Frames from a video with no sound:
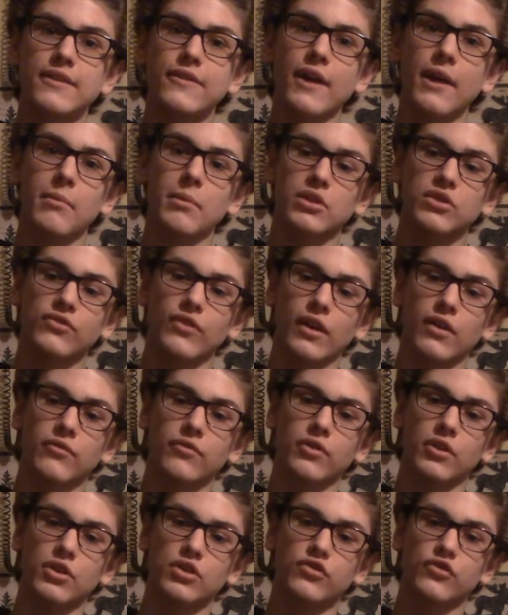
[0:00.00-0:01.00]
that much found
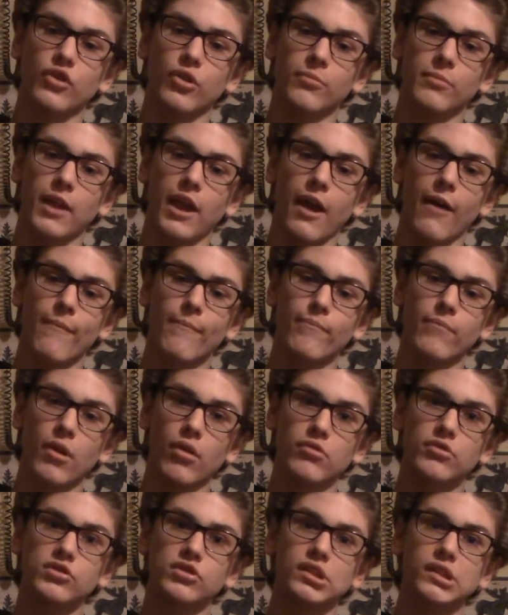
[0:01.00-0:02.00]
footage film yet,
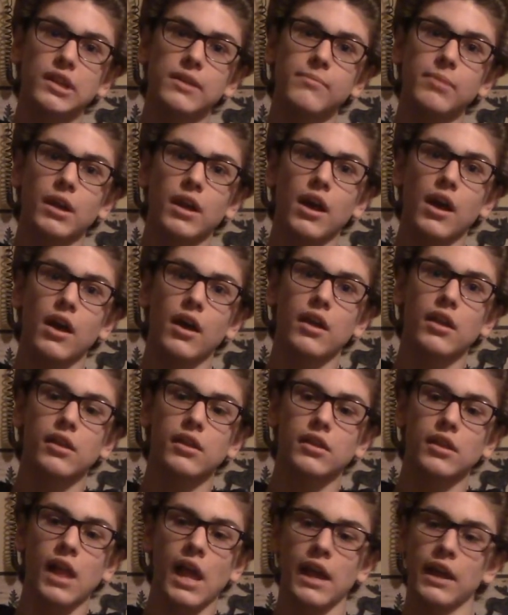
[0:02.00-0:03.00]
mostly
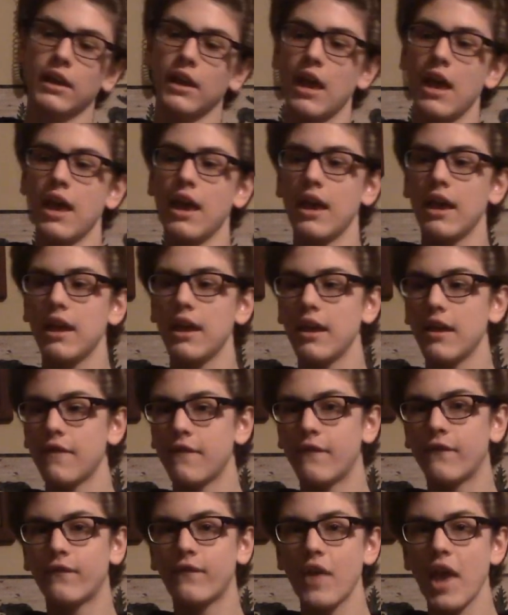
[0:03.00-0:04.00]
because, like,
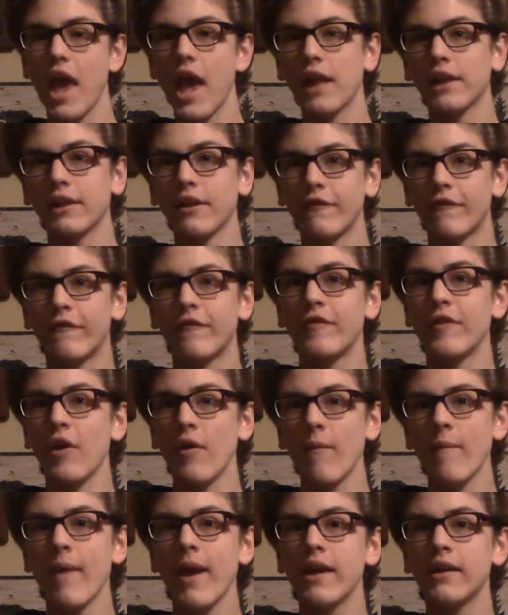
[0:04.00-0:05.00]
if as a
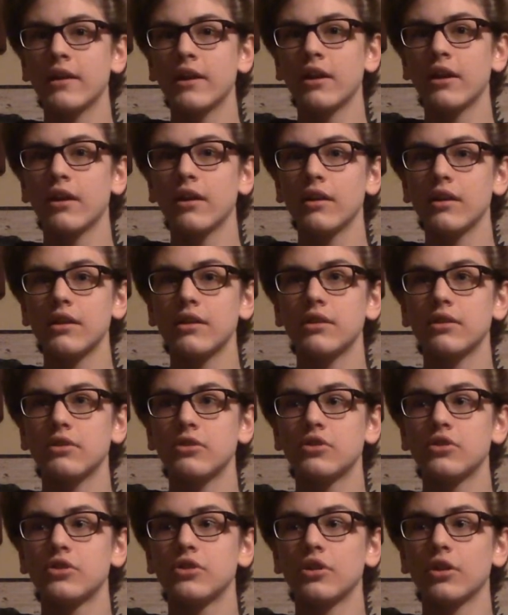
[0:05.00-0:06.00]
filmmaker
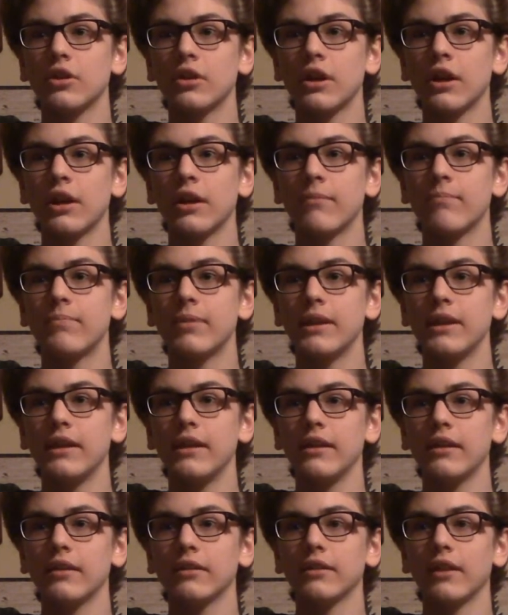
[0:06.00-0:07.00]
you're gonna
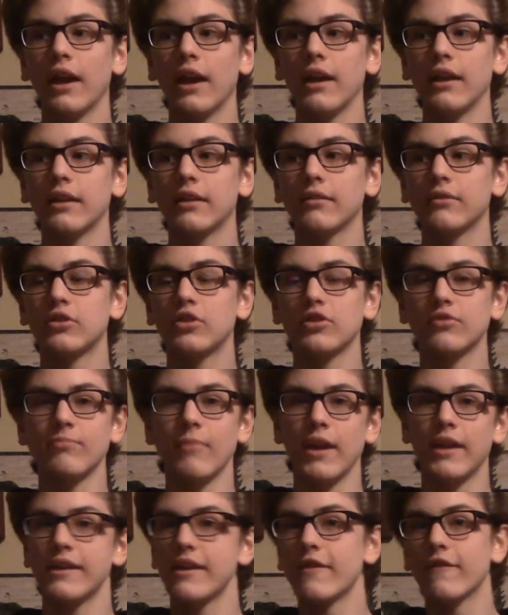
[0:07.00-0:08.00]
be, like, just
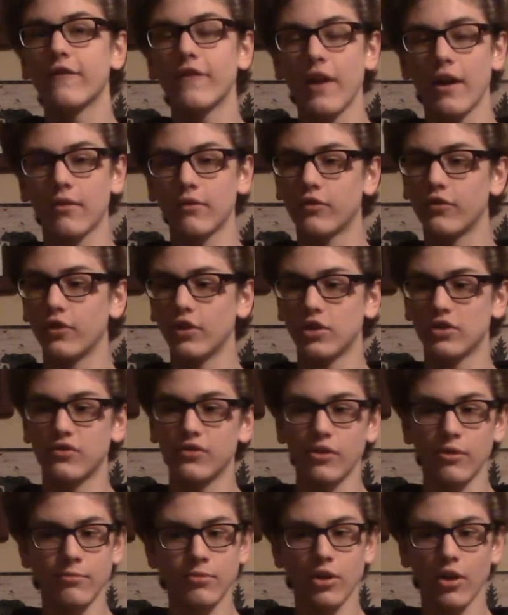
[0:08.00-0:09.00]
making found footage
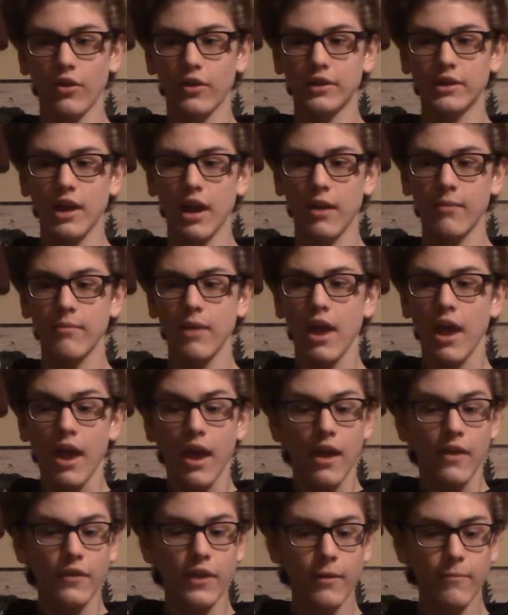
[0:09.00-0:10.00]
films all the time,
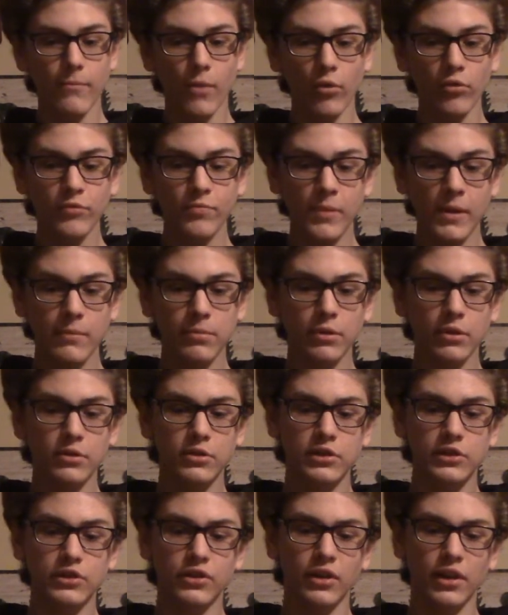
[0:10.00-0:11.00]
then most people are
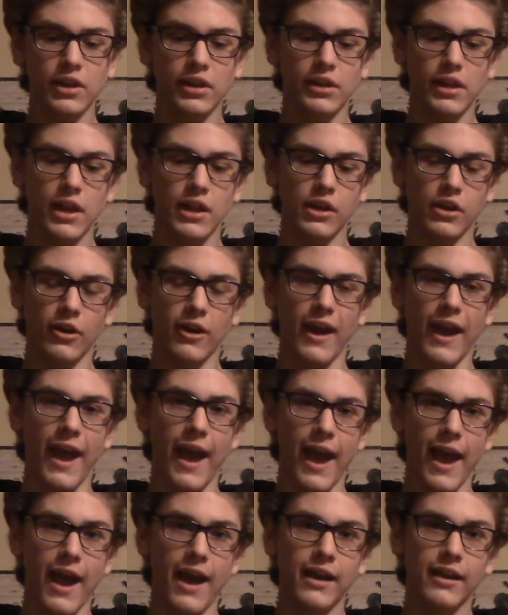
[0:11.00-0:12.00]
just gonna say you're a
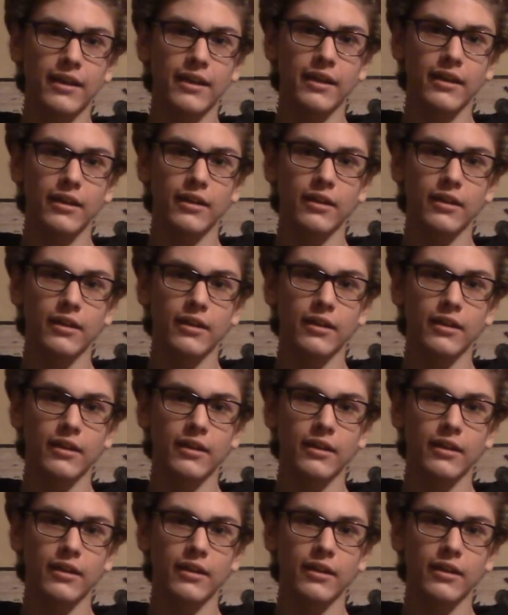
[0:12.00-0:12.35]
hack,